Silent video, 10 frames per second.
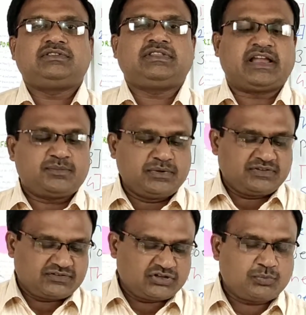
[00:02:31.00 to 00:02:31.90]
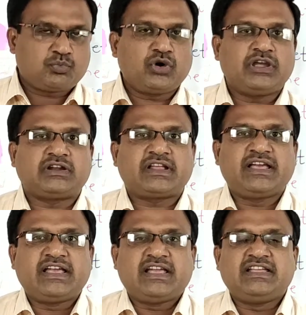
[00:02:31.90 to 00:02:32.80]
That means the poet
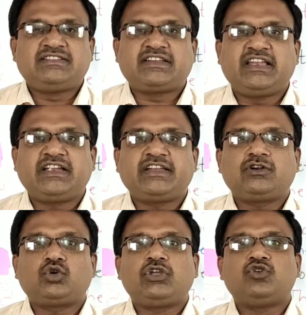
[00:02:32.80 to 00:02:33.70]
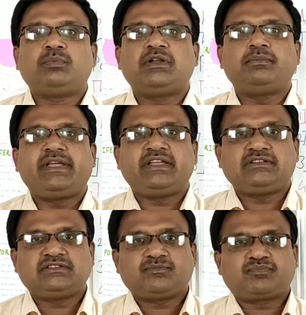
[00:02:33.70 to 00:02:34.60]
is related to human
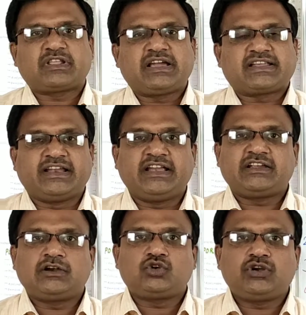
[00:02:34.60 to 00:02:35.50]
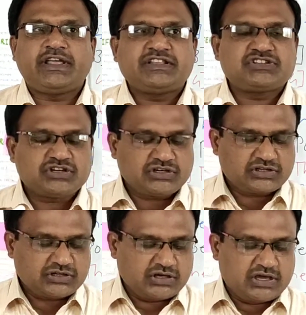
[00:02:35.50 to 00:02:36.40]
beings, related to nature,
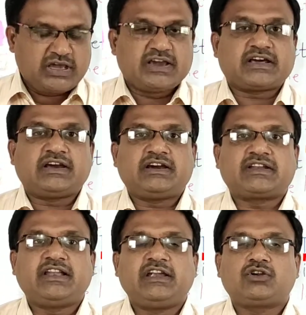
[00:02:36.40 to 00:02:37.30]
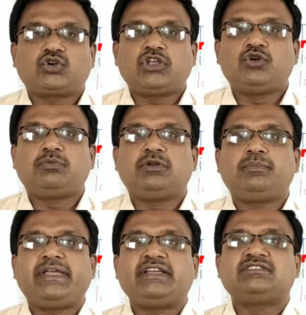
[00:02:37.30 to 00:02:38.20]
related to human
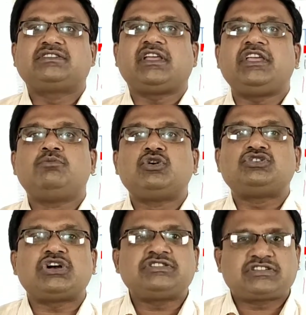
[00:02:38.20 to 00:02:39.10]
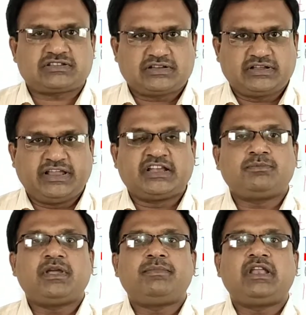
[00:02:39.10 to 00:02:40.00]
beings' emotions. It
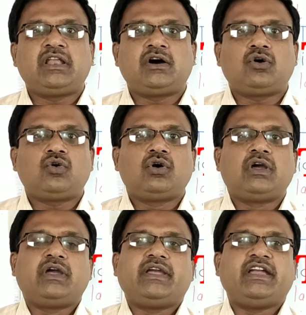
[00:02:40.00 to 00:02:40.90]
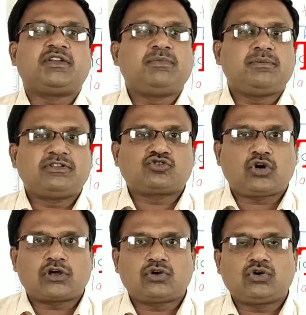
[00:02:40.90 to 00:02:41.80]
may be love, it may be
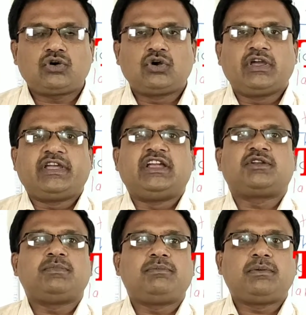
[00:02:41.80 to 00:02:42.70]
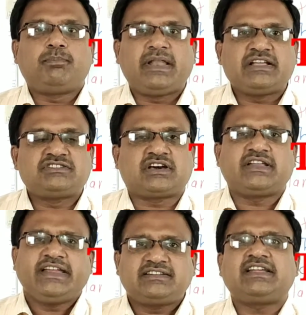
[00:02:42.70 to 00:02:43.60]
sorrow, it may be
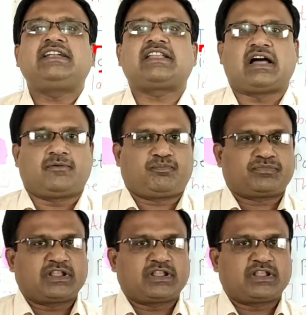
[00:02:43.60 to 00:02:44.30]
pleasure, etc.